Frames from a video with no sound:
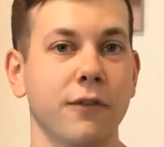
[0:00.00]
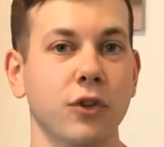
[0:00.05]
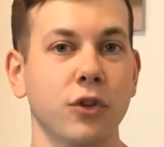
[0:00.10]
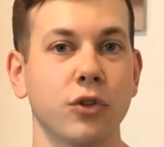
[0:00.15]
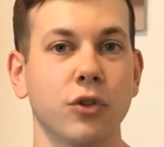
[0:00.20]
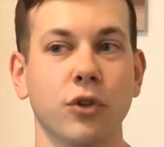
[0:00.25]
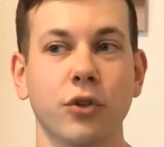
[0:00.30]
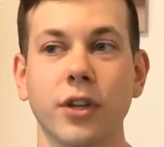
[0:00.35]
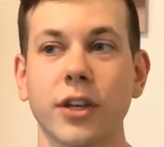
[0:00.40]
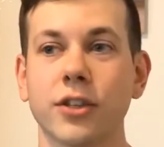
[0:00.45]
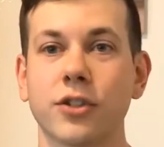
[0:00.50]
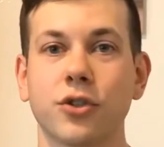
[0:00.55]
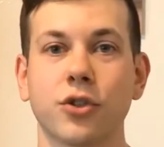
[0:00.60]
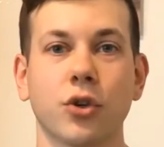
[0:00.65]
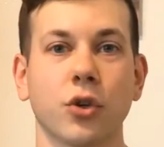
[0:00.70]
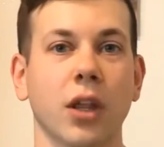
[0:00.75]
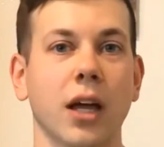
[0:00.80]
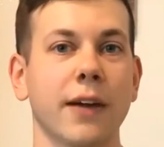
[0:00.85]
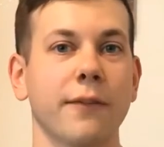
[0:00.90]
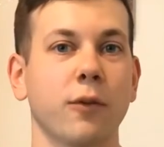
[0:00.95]
If you do this,
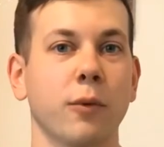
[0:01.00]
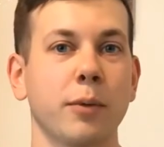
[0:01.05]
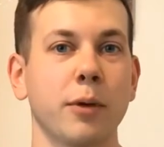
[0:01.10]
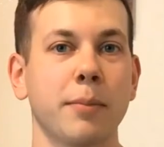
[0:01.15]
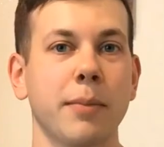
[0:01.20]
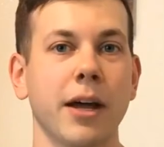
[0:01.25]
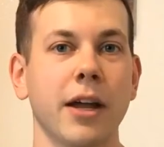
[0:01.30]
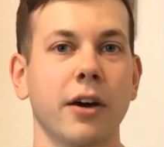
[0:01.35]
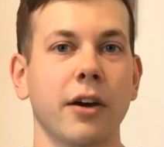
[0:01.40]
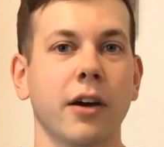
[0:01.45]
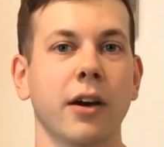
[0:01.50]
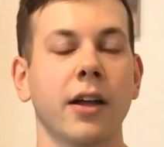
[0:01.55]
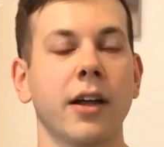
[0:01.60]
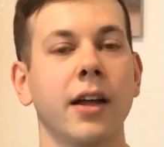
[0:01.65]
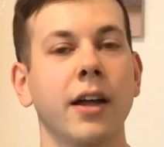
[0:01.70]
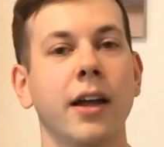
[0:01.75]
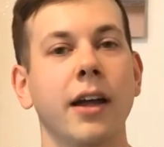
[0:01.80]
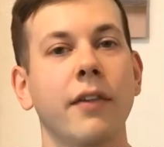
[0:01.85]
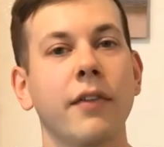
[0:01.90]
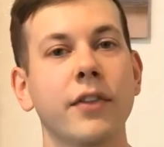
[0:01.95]
your life will be better.
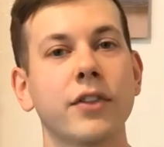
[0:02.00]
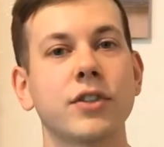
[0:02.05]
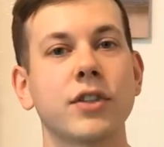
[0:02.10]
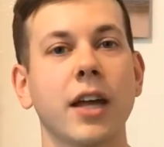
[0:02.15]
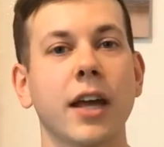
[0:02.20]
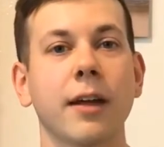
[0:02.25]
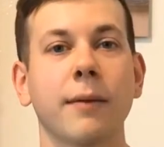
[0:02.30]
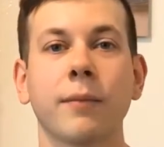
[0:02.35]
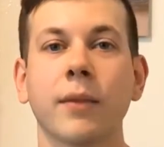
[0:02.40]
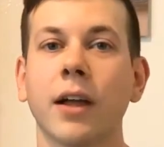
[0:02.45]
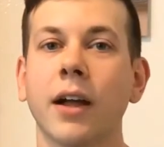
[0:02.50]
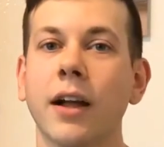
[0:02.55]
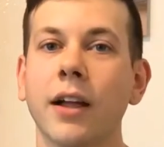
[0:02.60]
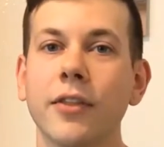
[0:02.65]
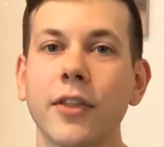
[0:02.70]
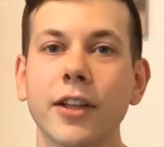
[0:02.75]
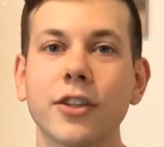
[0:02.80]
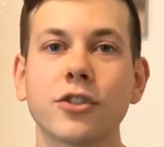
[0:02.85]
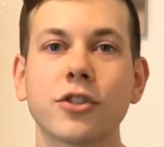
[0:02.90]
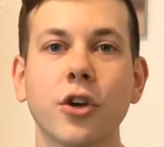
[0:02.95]
And then say,
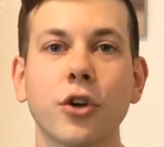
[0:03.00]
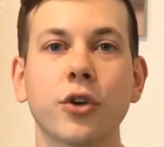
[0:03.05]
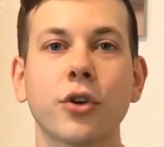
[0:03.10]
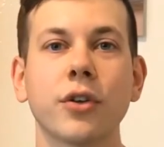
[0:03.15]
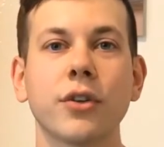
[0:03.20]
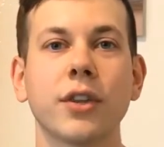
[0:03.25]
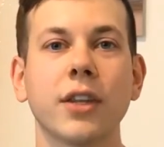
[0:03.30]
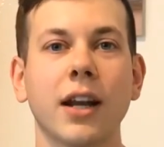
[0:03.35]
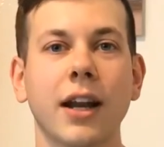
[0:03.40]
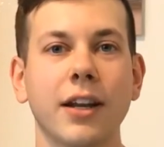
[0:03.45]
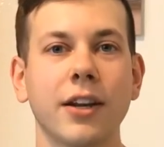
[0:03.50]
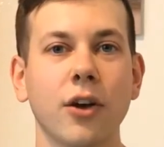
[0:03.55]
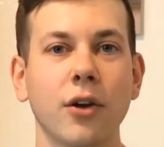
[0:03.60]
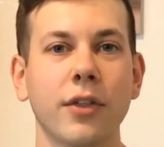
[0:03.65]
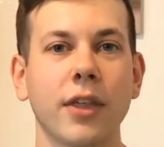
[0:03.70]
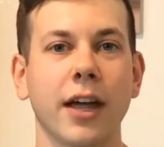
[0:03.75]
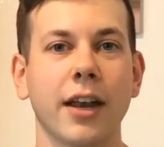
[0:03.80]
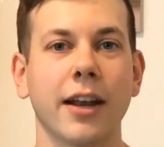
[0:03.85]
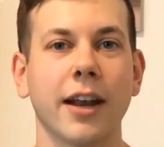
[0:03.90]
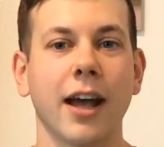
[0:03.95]
that's so good that I
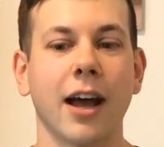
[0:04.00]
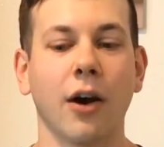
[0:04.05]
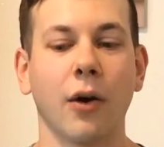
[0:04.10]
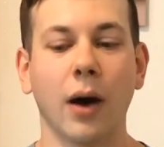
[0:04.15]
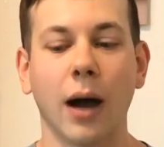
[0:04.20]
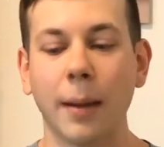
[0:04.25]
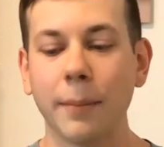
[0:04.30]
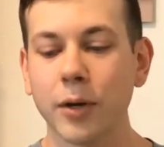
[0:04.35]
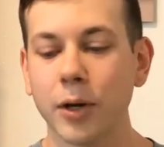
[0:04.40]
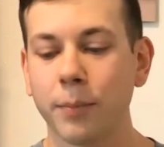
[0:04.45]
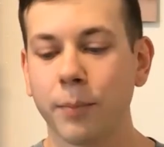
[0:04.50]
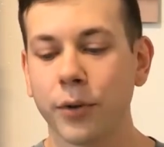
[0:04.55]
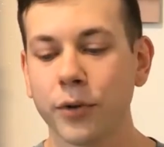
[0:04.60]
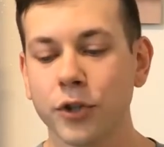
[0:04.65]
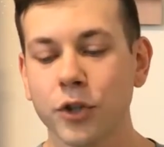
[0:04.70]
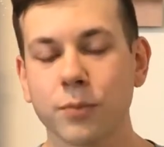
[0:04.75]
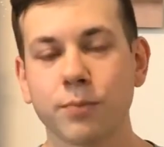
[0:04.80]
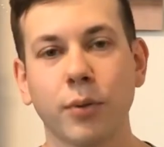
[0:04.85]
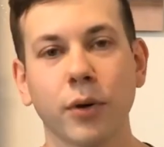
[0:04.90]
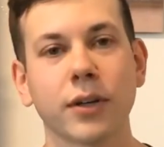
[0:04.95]
know that now. I'm going to
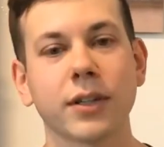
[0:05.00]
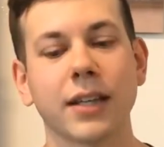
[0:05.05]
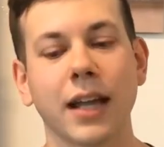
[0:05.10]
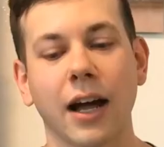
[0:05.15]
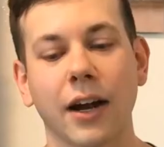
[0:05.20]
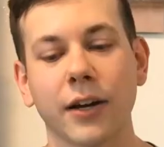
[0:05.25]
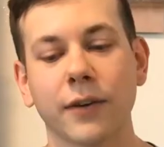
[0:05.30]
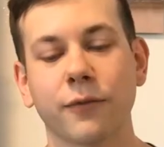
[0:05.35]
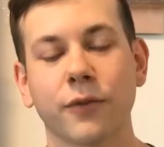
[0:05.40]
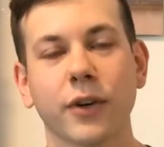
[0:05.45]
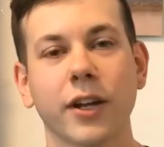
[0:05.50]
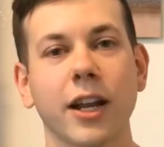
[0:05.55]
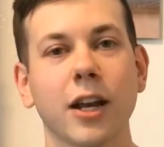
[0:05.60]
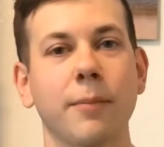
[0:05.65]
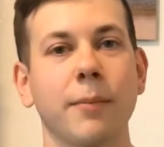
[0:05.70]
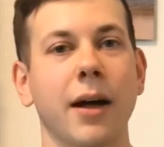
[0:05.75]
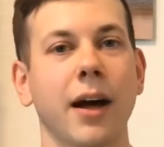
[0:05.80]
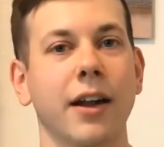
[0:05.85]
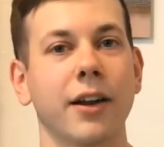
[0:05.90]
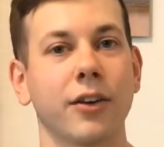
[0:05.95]
put this book down and forget
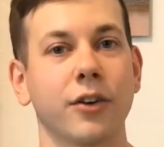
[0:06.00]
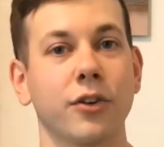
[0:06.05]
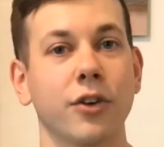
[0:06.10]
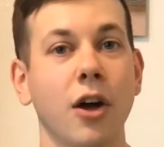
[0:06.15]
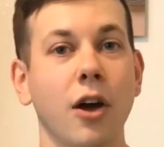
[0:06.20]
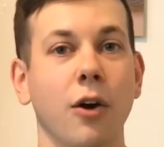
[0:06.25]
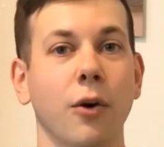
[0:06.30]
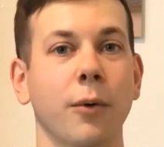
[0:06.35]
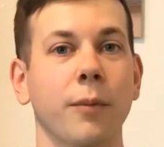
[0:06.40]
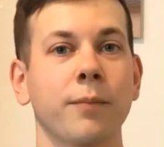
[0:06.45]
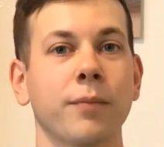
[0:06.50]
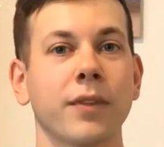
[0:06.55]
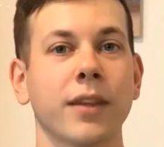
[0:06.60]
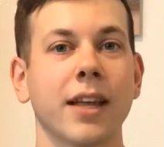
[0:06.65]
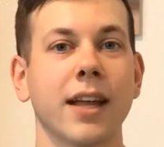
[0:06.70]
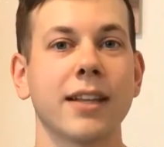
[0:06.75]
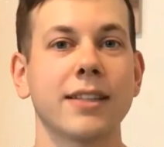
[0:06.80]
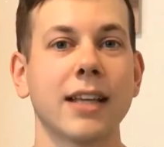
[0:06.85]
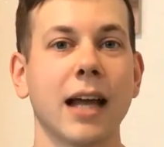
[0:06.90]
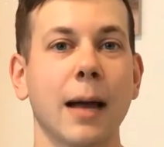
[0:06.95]
about it. No,
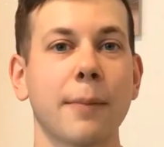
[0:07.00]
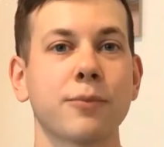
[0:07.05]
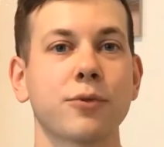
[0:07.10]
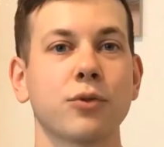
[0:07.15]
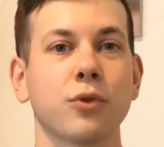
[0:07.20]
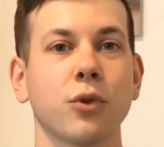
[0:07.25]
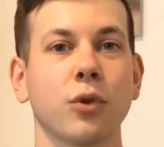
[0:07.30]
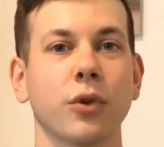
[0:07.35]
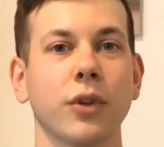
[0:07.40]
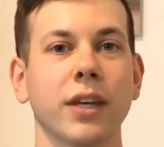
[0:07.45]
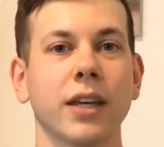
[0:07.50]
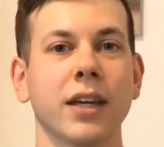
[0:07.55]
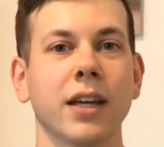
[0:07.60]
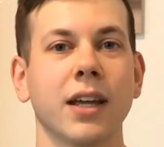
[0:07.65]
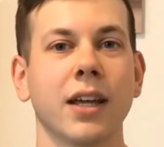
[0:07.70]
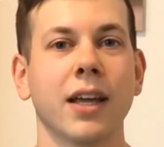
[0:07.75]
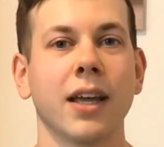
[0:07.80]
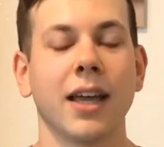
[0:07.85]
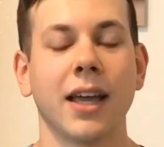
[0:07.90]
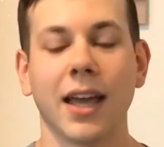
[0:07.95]
it's
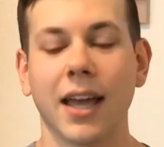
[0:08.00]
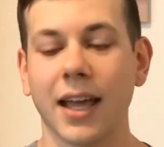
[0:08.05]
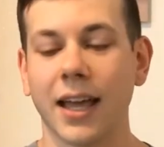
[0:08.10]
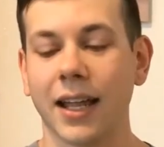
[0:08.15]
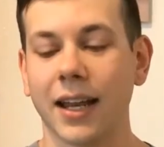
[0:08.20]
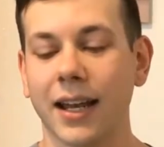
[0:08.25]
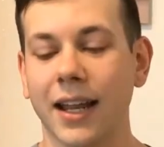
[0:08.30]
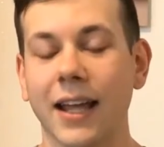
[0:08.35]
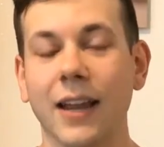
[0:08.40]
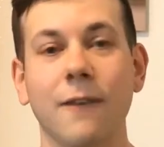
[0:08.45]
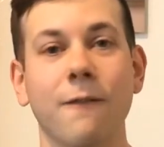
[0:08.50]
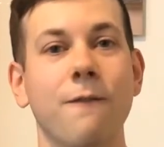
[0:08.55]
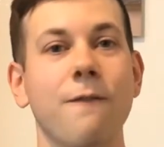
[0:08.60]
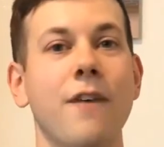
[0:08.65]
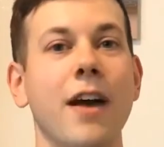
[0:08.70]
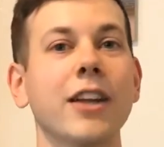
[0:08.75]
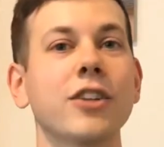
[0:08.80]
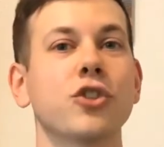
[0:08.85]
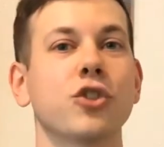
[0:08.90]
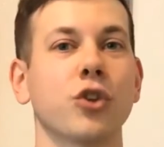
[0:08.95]
absolutely an
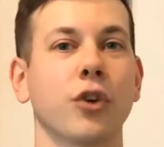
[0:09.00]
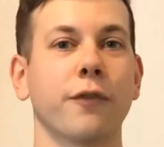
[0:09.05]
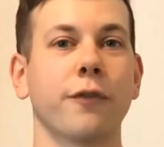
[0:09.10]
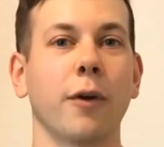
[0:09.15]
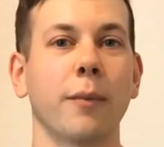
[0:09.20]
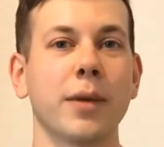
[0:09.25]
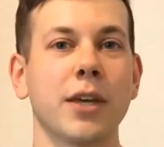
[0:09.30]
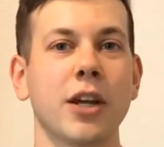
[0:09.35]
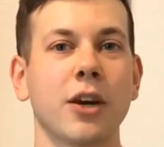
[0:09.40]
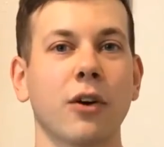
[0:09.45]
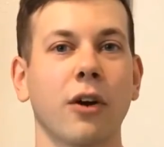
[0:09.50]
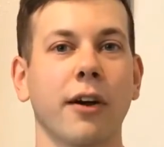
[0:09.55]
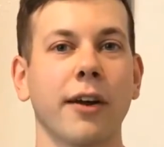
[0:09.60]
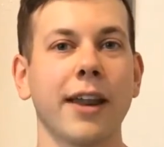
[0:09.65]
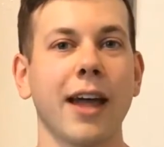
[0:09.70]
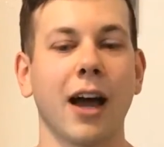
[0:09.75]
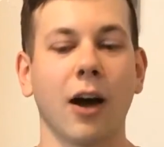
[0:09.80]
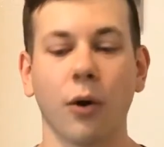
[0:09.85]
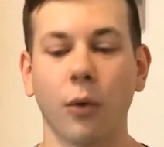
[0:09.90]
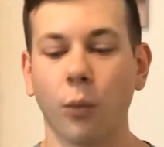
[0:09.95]
adventure from here
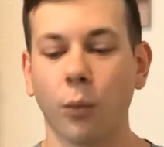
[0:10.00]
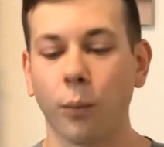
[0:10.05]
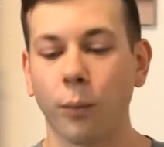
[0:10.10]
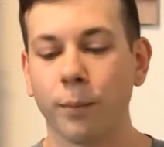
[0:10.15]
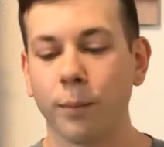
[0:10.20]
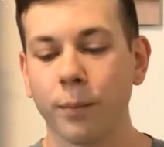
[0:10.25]
on out.